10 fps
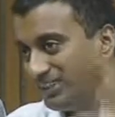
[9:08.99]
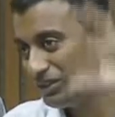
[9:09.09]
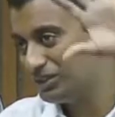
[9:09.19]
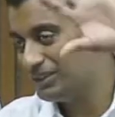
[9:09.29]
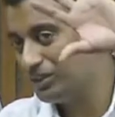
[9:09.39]

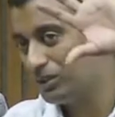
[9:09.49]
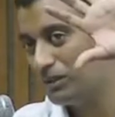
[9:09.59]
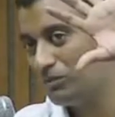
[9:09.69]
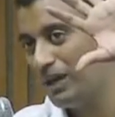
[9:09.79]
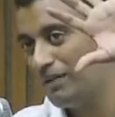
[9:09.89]
So just look
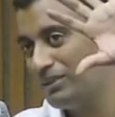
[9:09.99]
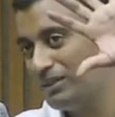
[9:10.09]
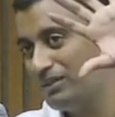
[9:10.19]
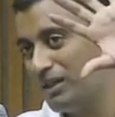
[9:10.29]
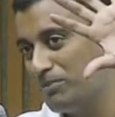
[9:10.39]
at what I'm
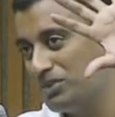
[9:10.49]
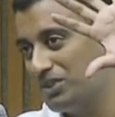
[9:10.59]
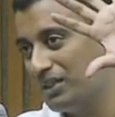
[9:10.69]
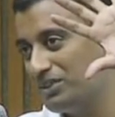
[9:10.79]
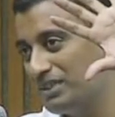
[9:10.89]
trying to do. I'm just
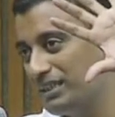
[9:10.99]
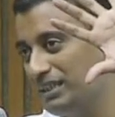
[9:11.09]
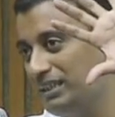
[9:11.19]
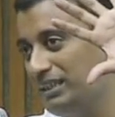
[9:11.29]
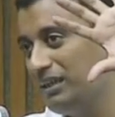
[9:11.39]
trying to
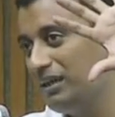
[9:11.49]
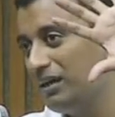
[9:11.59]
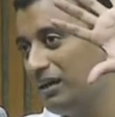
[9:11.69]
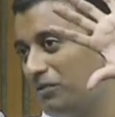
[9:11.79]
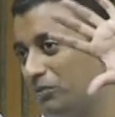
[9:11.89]
see
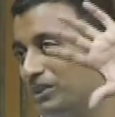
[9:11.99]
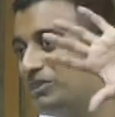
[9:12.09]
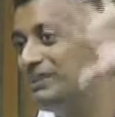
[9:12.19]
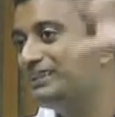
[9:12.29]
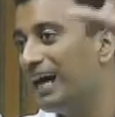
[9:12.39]
which
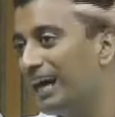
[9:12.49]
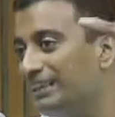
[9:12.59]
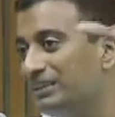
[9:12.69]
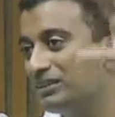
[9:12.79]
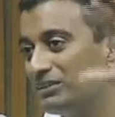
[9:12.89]
of these
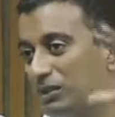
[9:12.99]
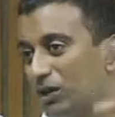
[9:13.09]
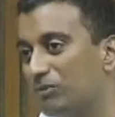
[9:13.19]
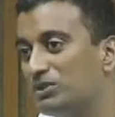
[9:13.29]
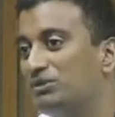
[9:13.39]
ideas of the
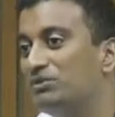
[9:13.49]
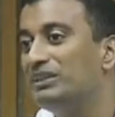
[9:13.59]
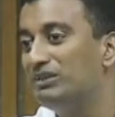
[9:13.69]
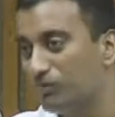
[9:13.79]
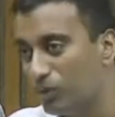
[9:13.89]
commons do we
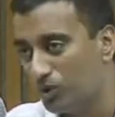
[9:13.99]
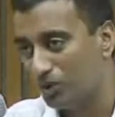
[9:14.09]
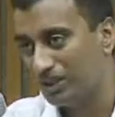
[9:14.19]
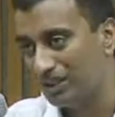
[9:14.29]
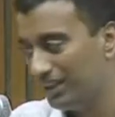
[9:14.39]

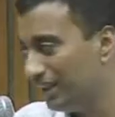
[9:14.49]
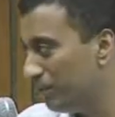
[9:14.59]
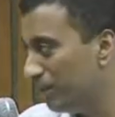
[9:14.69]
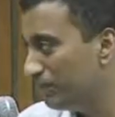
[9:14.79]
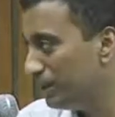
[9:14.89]
invoke
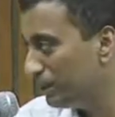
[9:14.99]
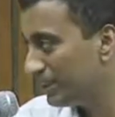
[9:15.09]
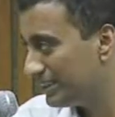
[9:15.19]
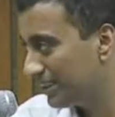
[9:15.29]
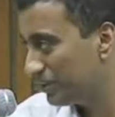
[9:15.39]
when we look
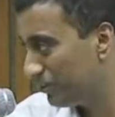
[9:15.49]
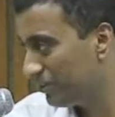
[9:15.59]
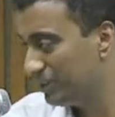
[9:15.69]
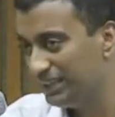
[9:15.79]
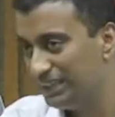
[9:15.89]
at Section
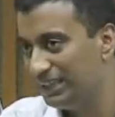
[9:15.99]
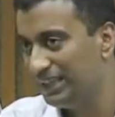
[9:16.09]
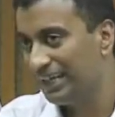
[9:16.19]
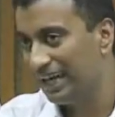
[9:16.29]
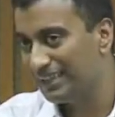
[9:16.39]
3
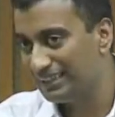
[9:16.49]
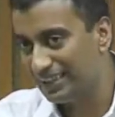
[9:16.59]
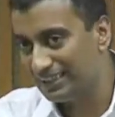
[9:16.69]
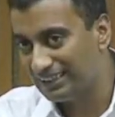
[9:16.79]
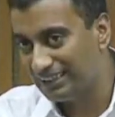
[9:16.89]

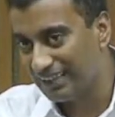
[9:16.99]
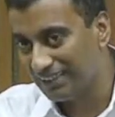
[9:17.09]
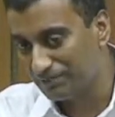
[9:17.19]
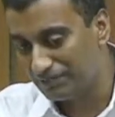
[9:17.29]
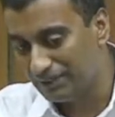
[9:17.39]
and
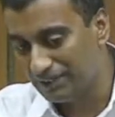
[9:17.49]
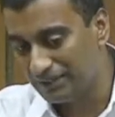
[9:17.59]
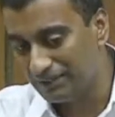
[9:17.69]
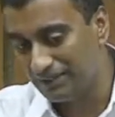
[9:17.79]
the